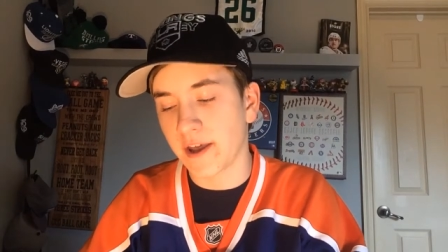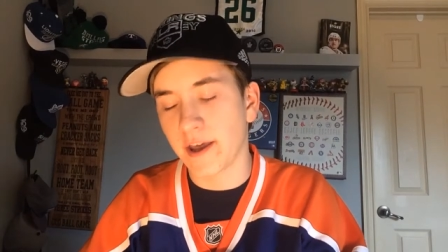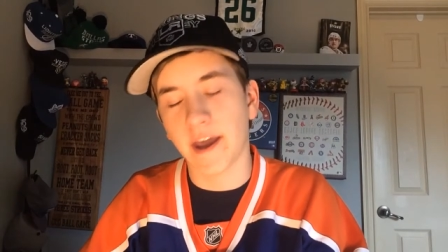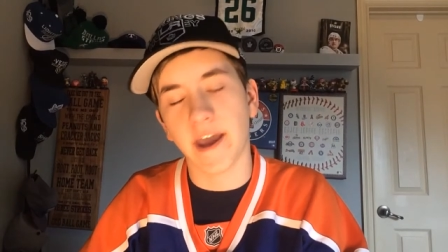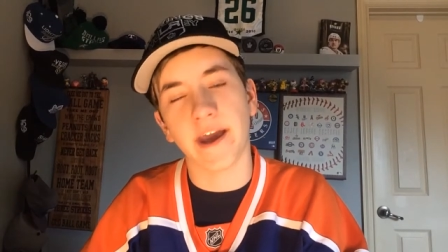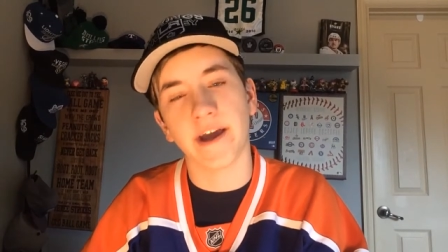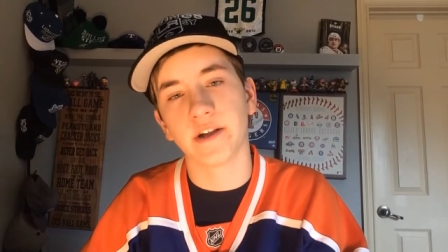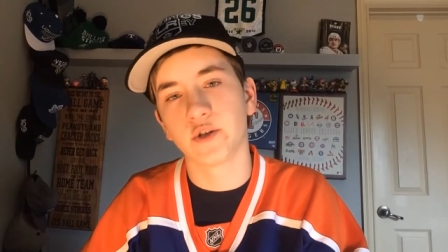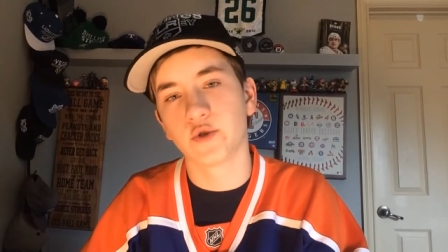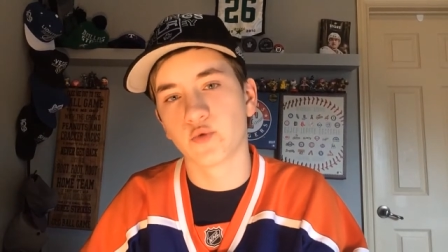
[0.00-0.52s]

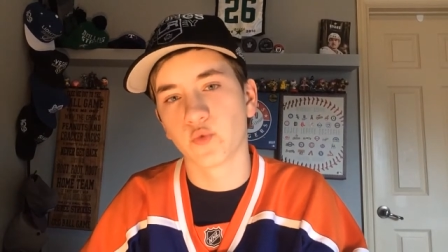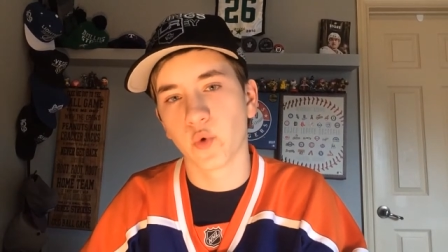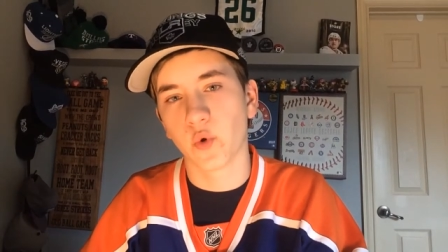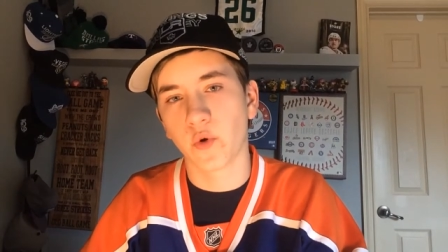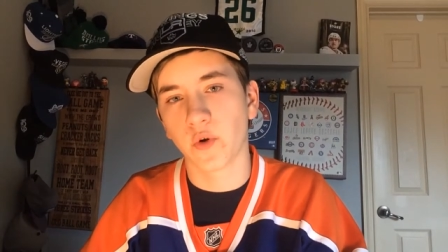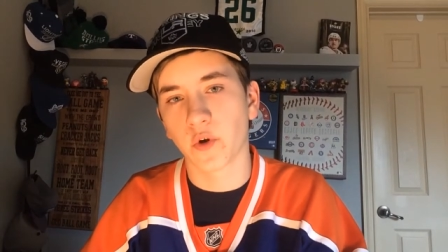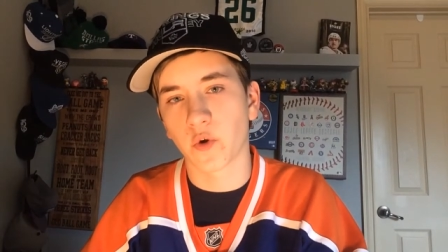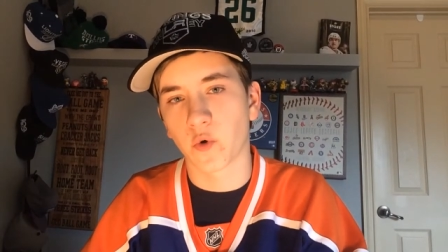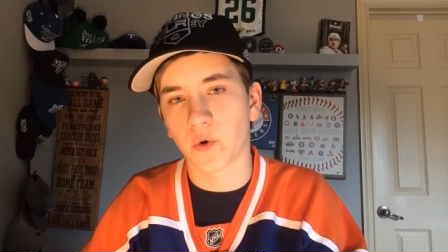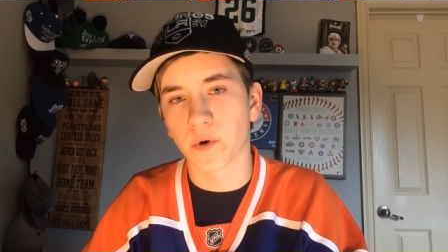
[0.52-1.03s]
and Drouin, and
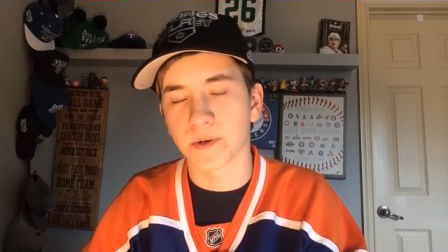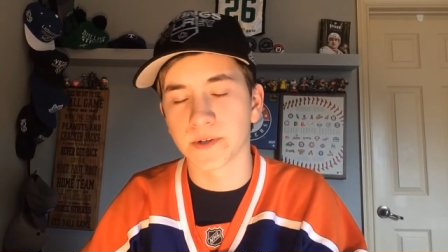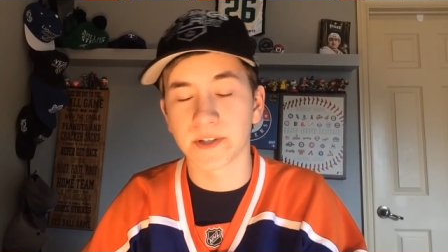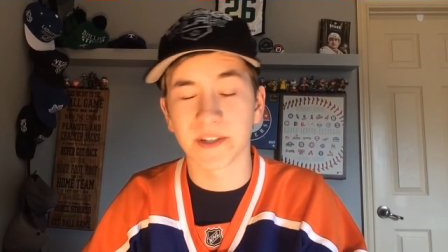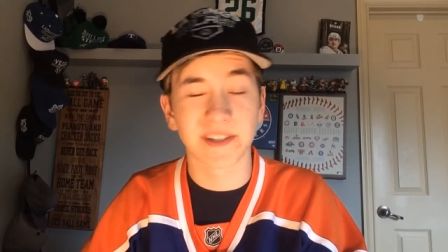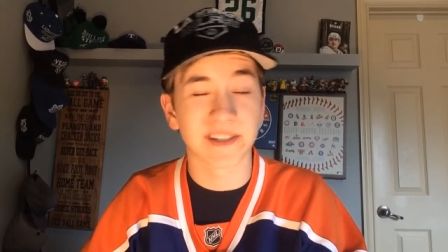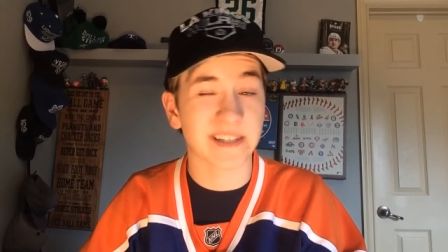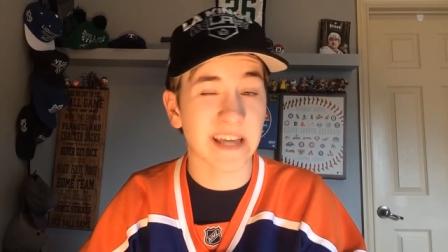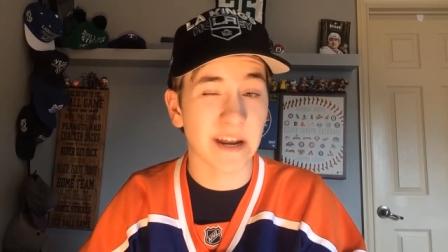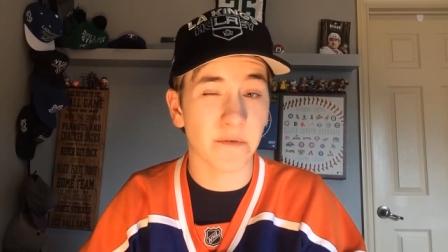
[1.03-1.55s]
of course,
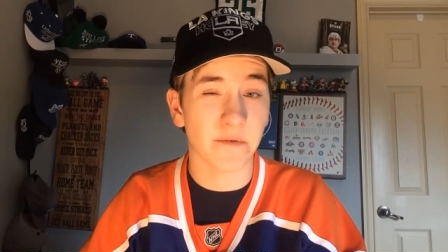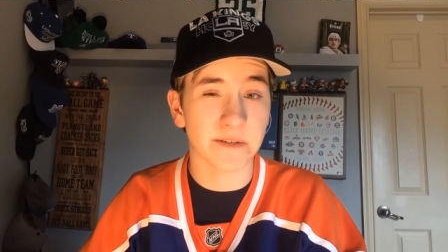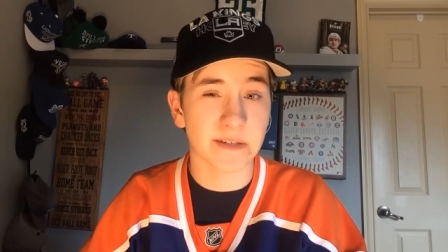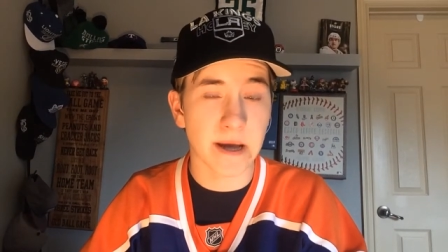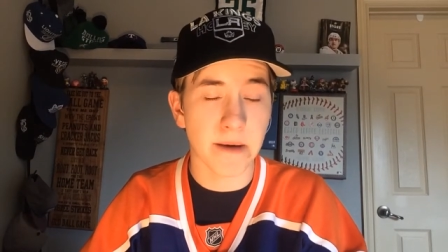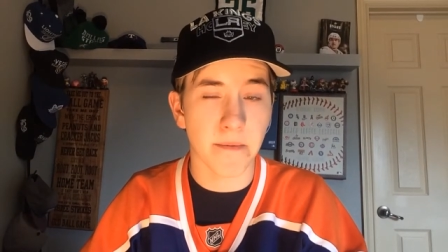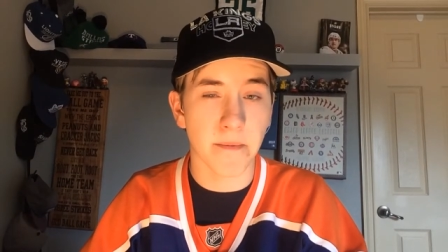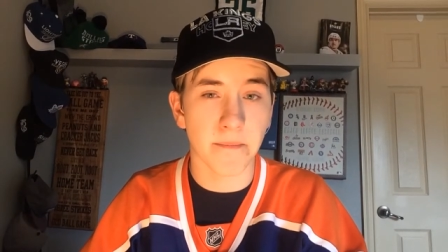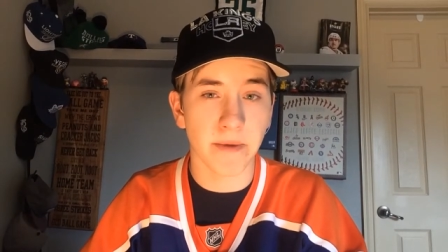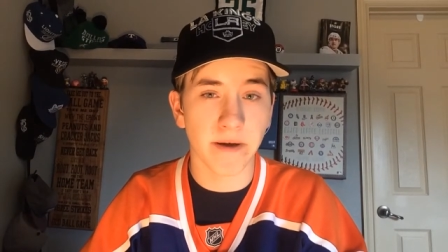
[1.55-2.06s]
stayed with
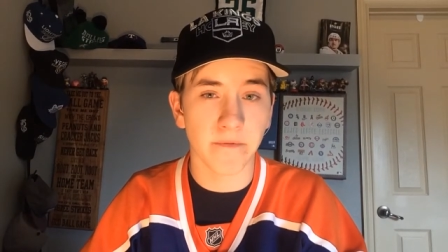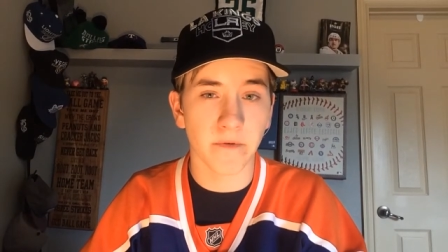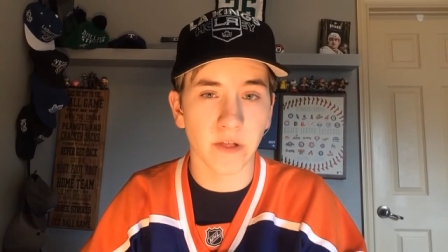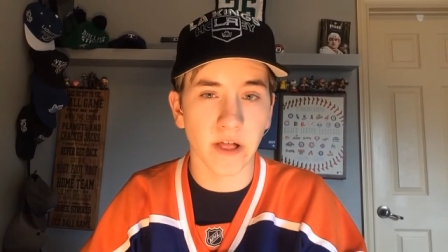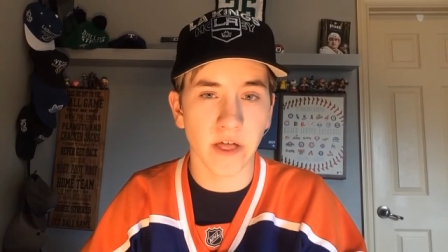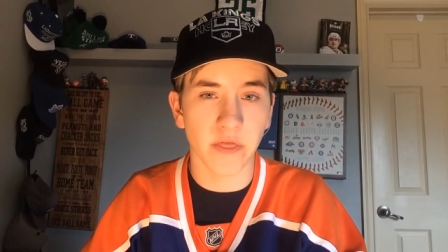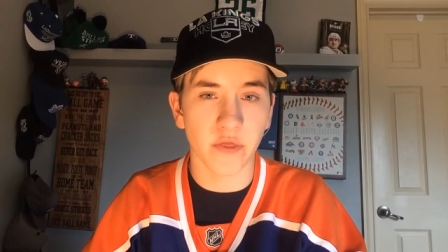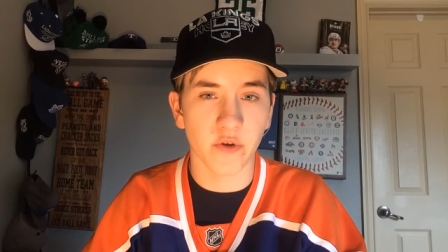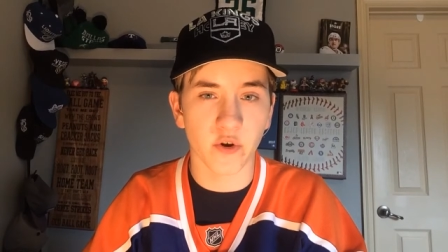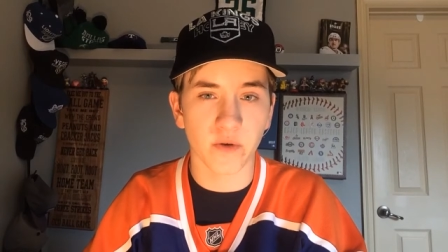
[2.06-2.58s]
Tampa Bay for
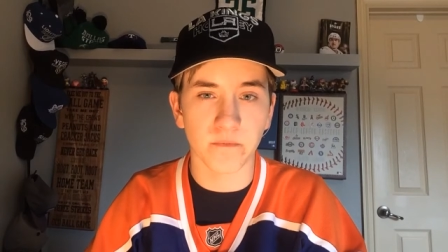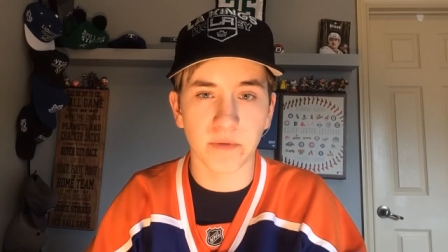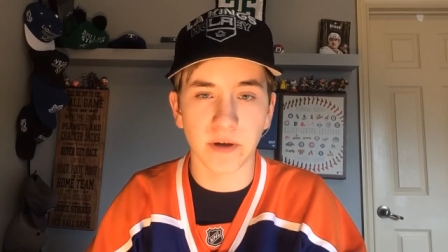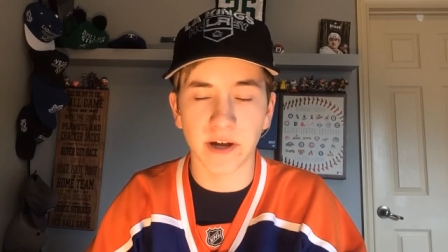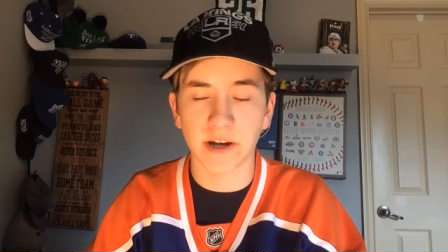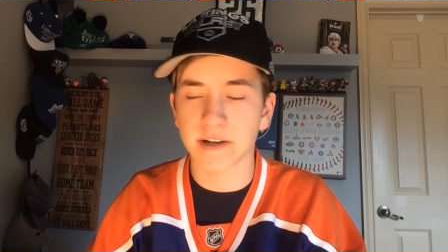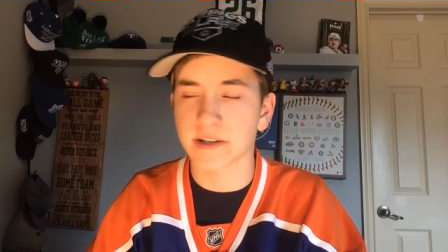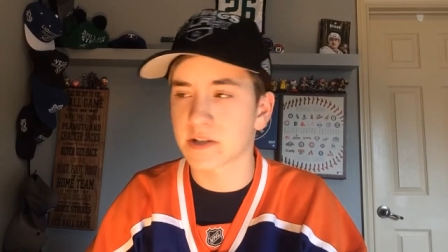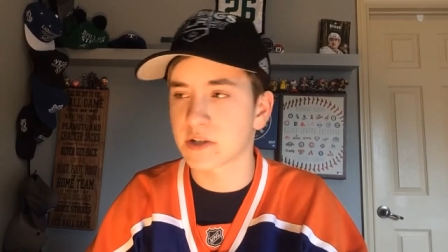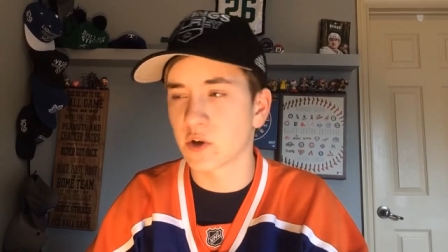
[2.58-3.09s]
that third
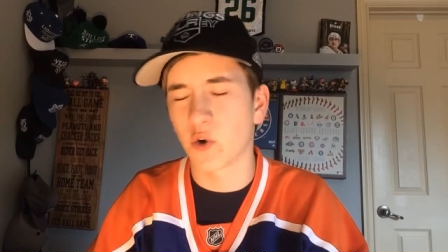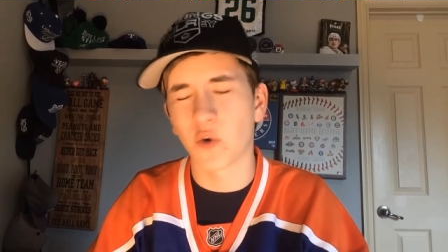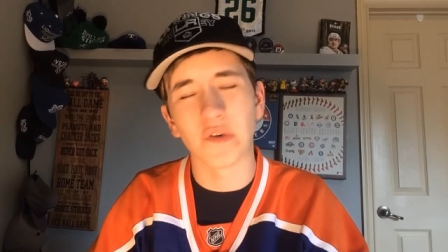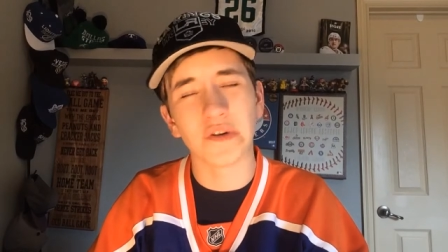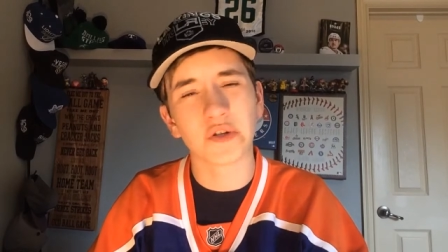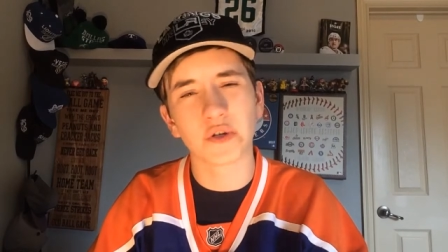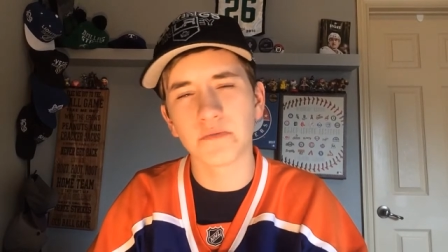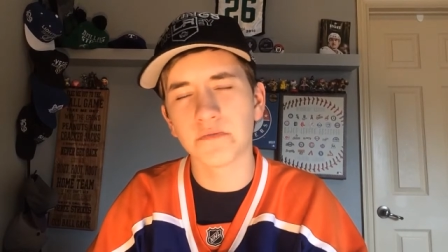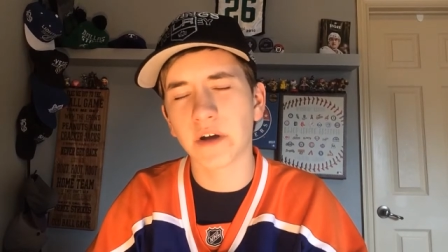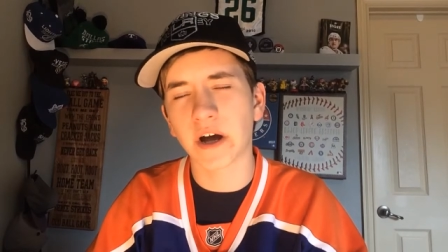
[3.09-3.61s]
pick. So
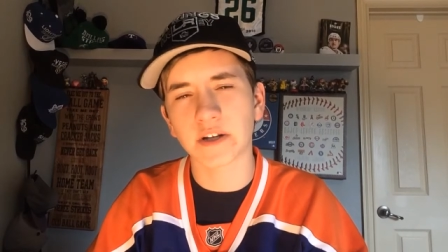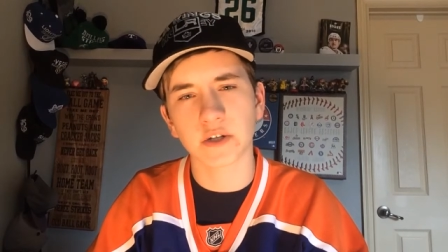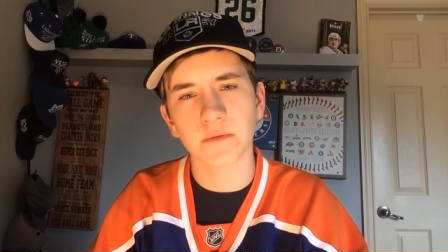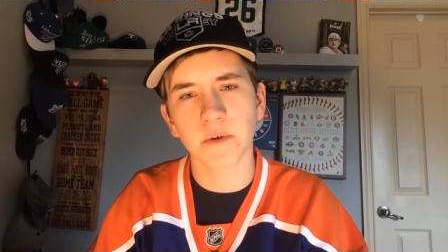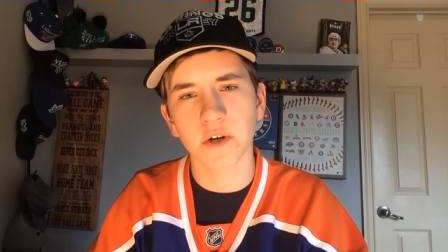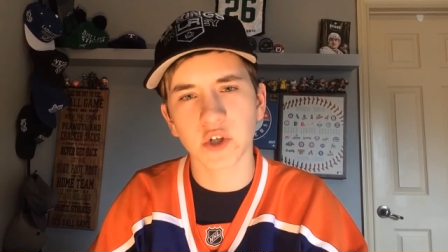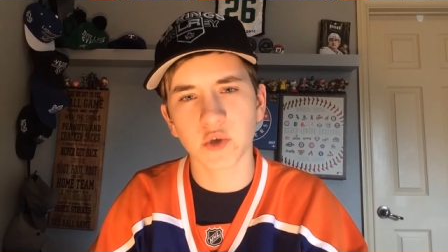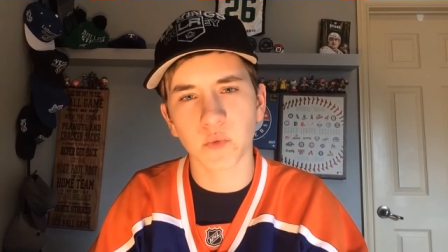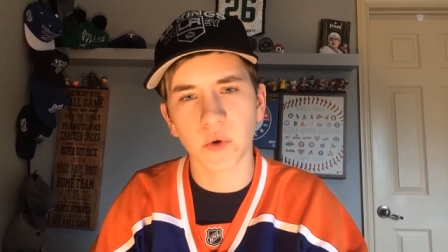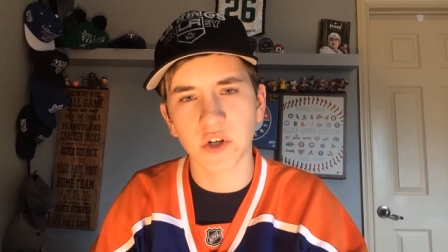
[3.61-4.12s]
too, not too
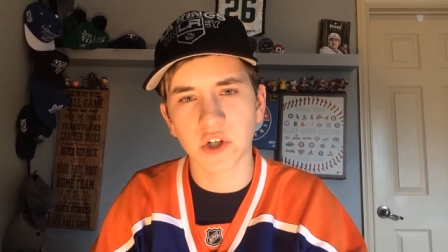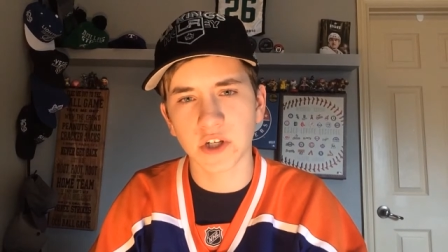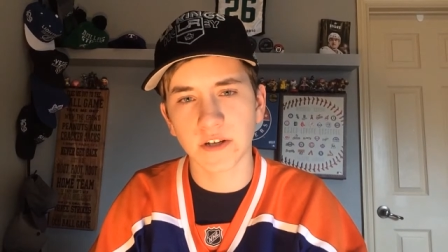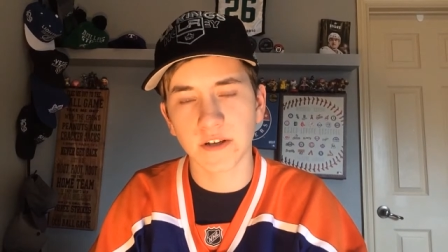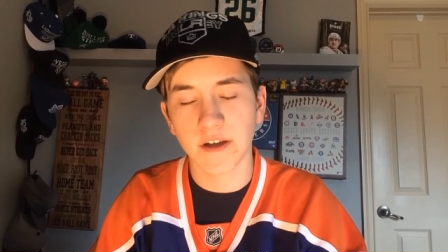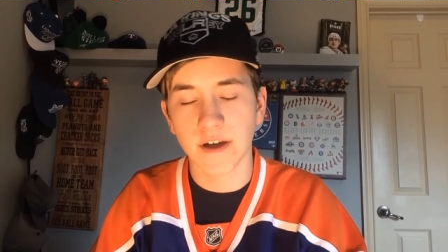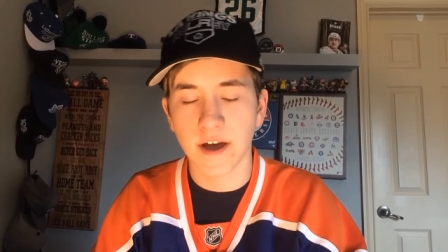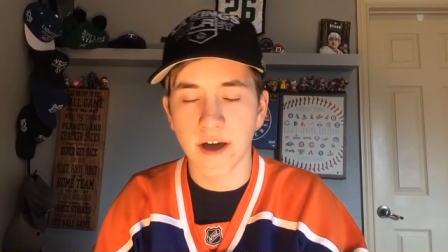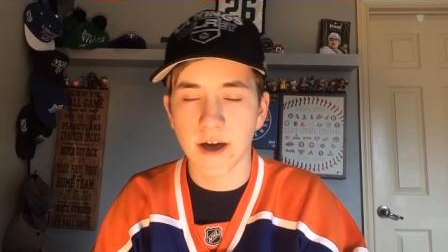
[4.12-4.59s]
much switching,